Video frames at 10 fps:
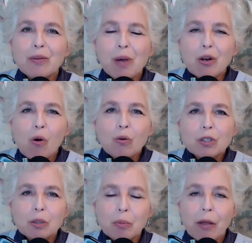He might hold
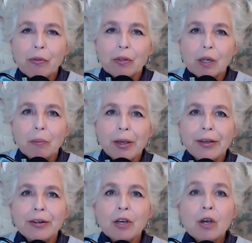his breath a little
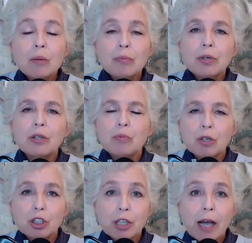bit, breathe
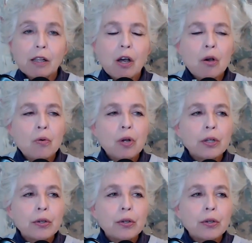more shallow,